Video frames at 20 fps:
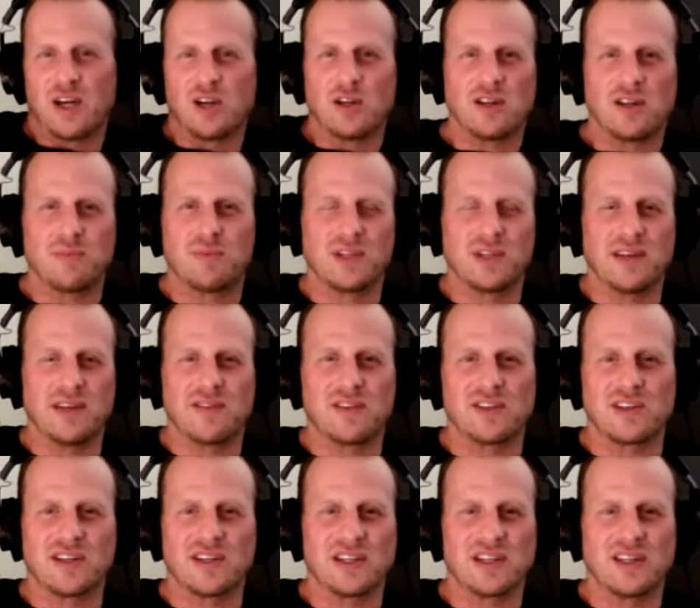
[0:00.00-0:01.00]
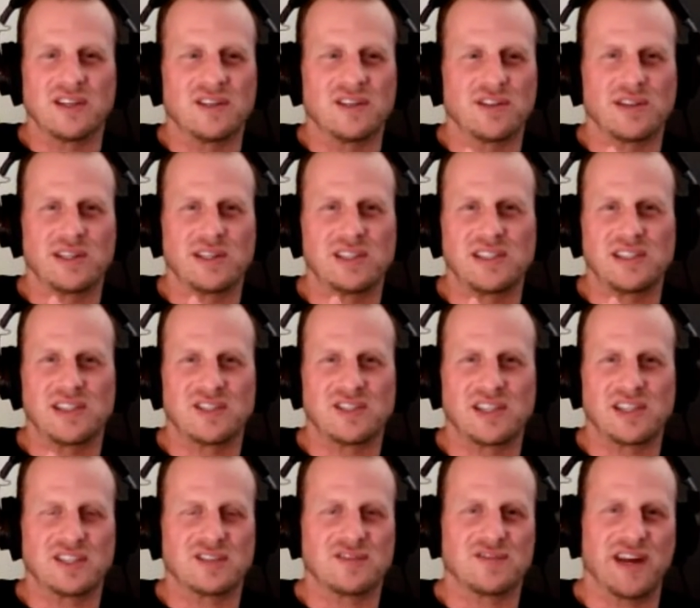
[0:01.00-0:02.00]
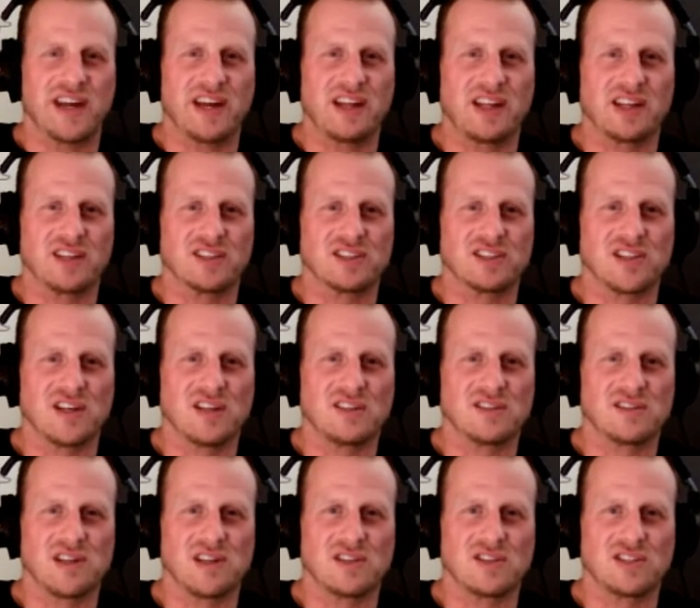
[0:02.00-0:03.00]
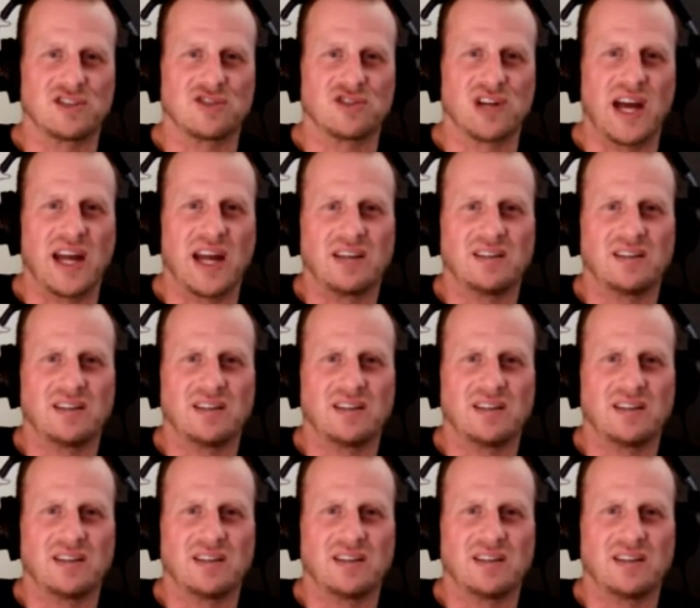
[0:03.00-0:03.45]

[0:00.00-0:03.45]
don't even believe there is such thing as failure as long as you try.